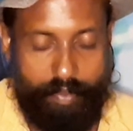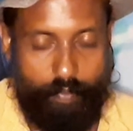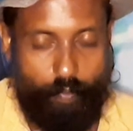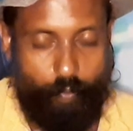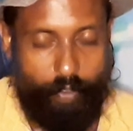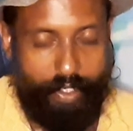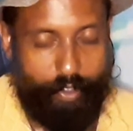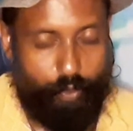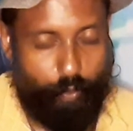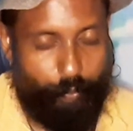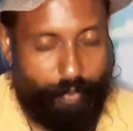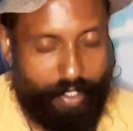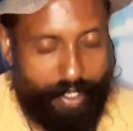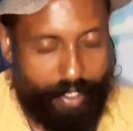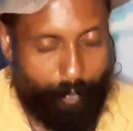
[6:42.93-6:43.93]
willing to
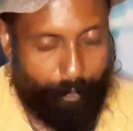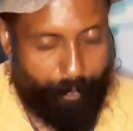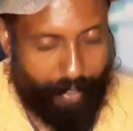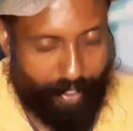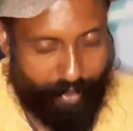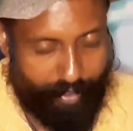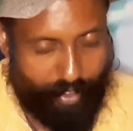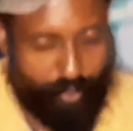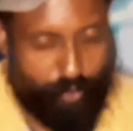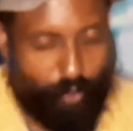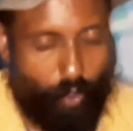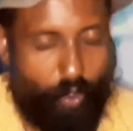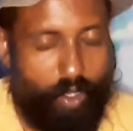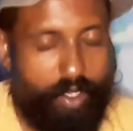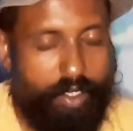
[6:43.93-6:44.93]
be an apprentice
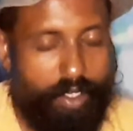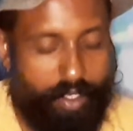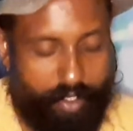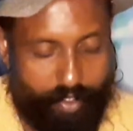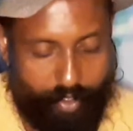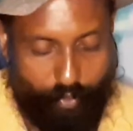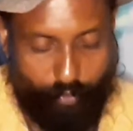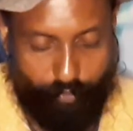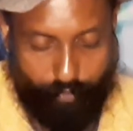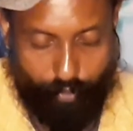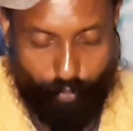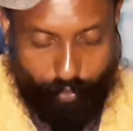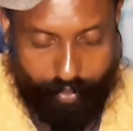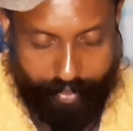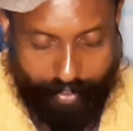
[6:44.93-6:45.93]
or learn new few
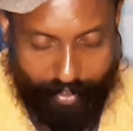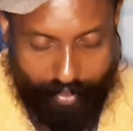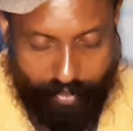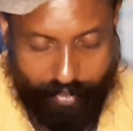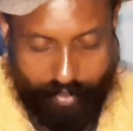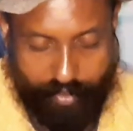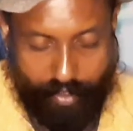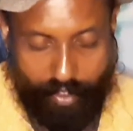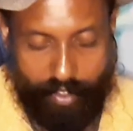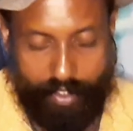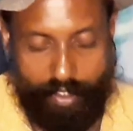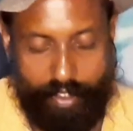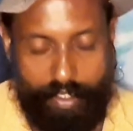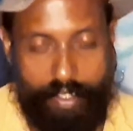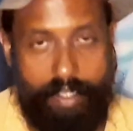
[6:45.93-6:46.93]
things,
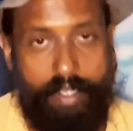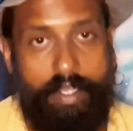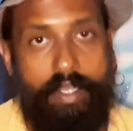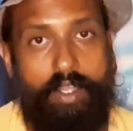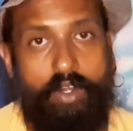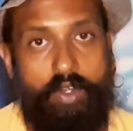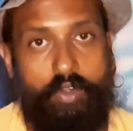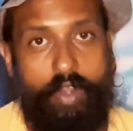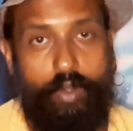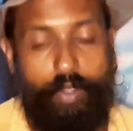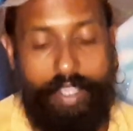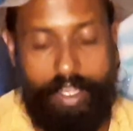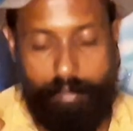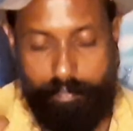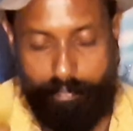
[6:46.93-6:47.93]
try to
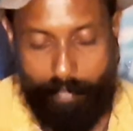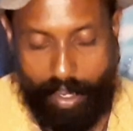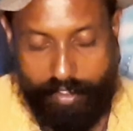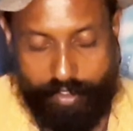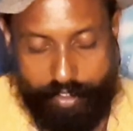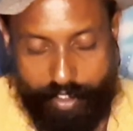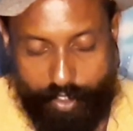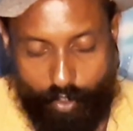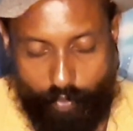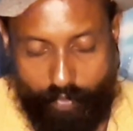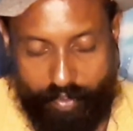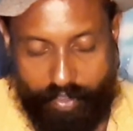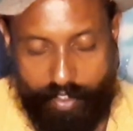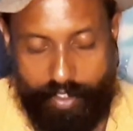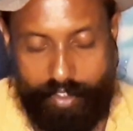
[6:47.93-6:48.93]
gain mastery over
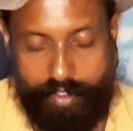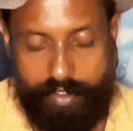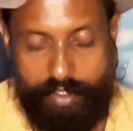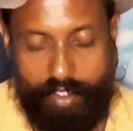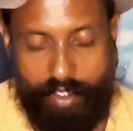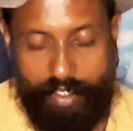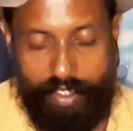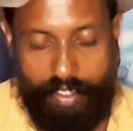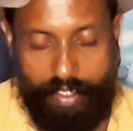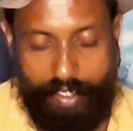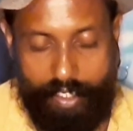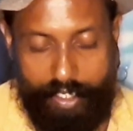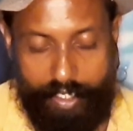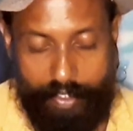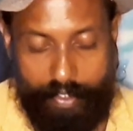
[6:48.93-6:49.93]
things,
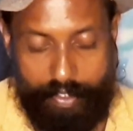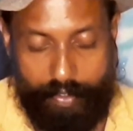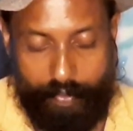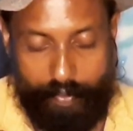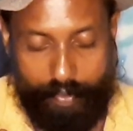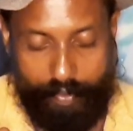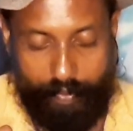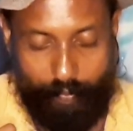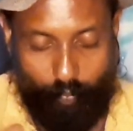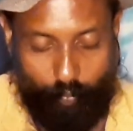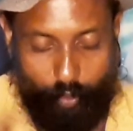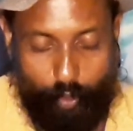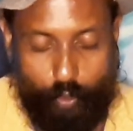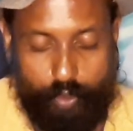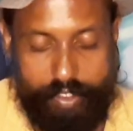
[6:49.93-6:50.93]

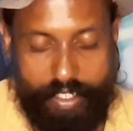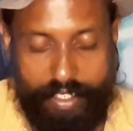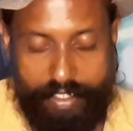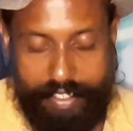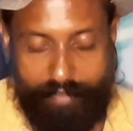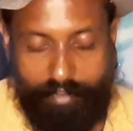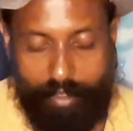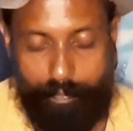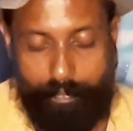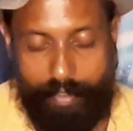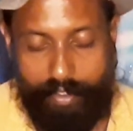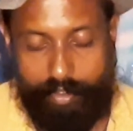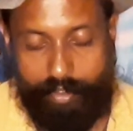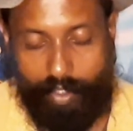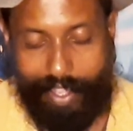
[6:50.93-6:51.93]
new skill
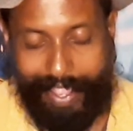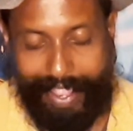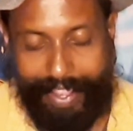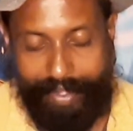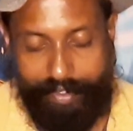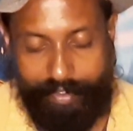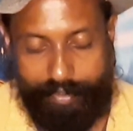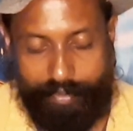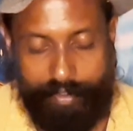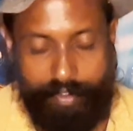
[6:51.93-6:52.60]
development, and